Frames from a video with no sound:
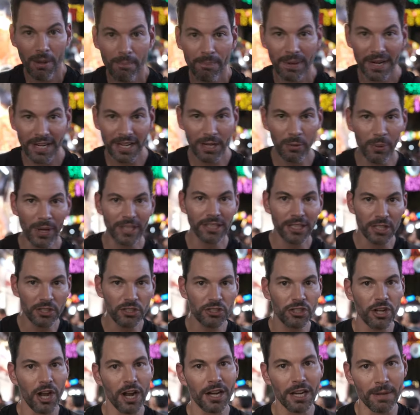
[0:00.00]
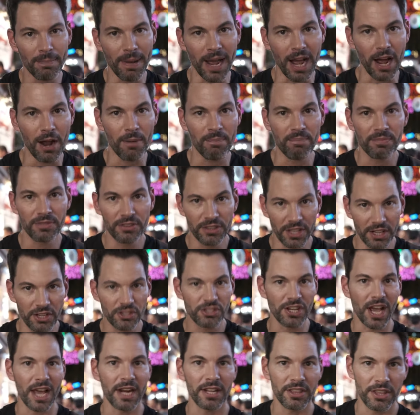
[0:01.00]
But anyway, let's talk about the
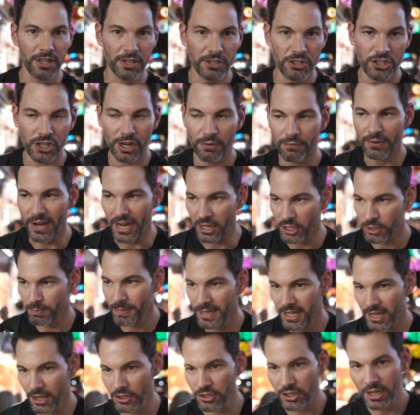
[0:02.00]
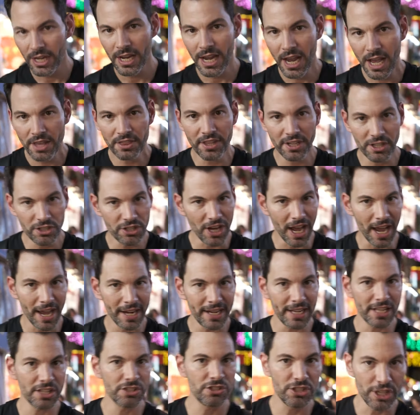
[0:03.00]
design of the GFX because the
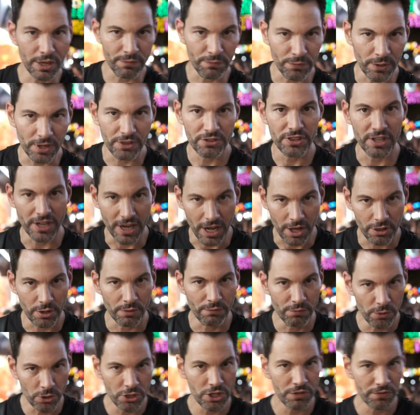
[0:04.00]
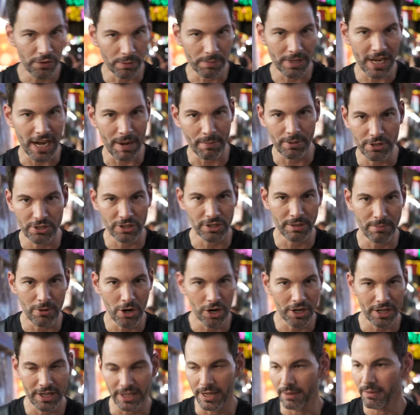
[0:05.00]
design is different than other Fujifilm cameras on the
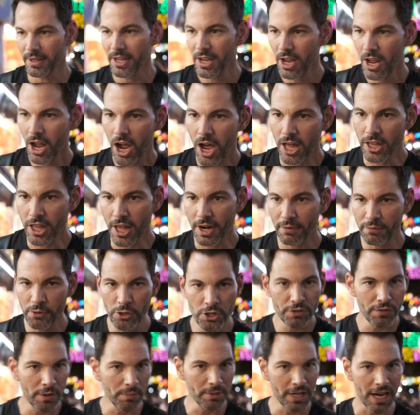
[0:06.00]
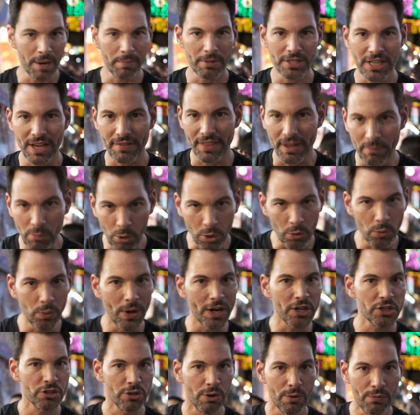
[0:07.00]
market. A lot of Fujifilm cameras have that more
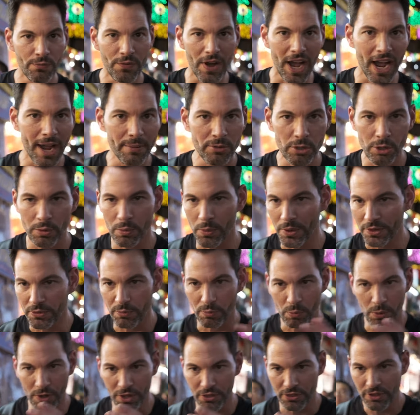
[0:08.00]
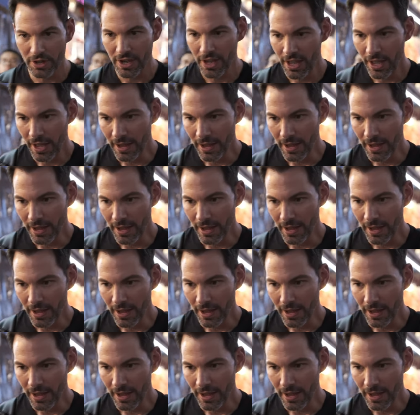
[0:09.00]
retro vibe to it with, with